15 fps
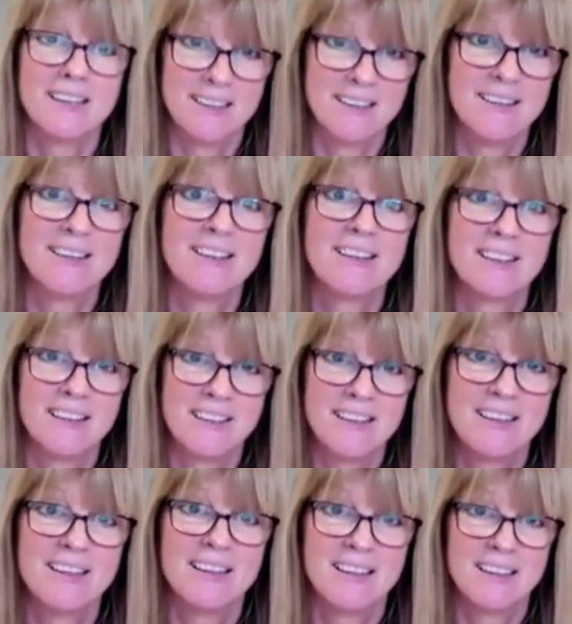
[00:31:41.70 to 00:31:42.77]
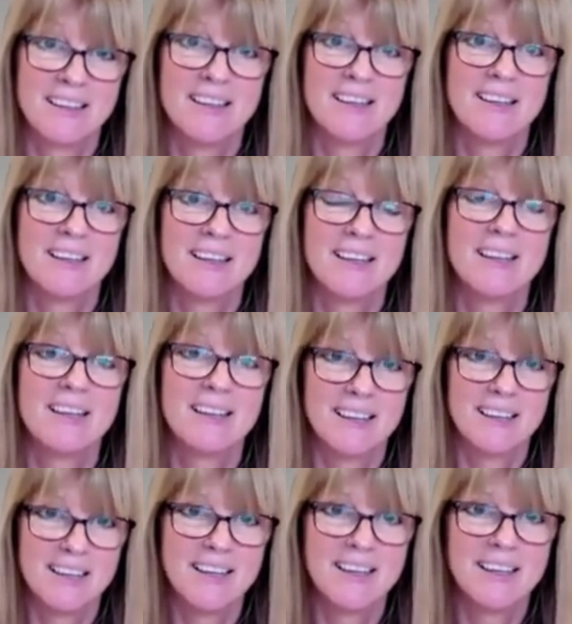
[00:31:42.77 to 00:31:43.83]

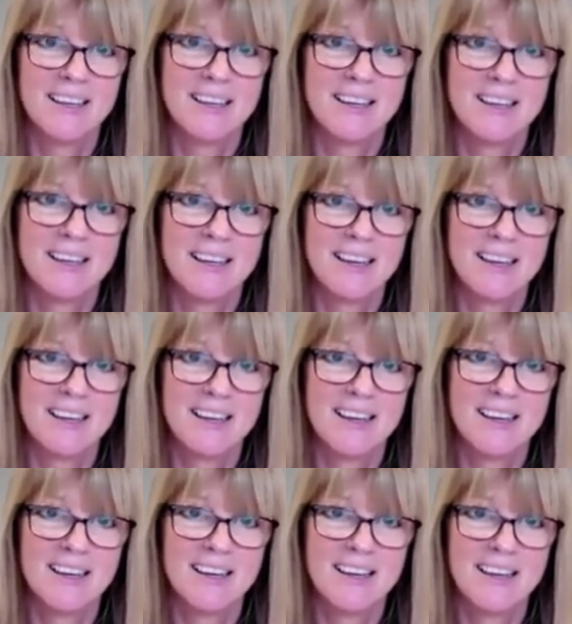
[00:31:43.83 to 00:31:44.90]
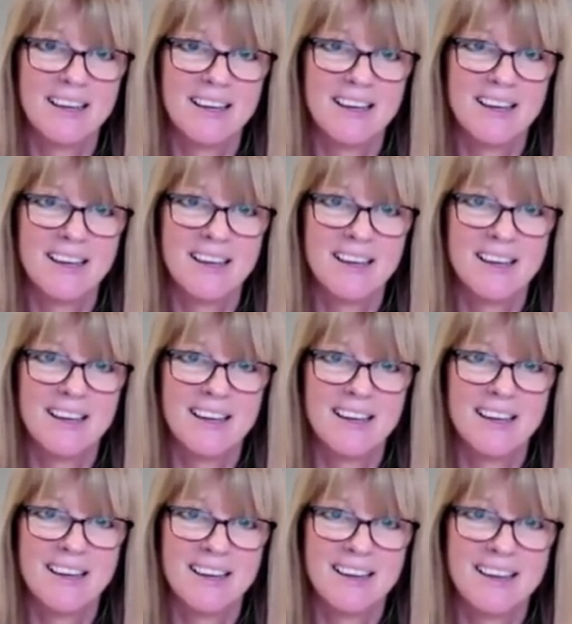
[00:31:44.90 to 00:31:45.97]
(not speaking)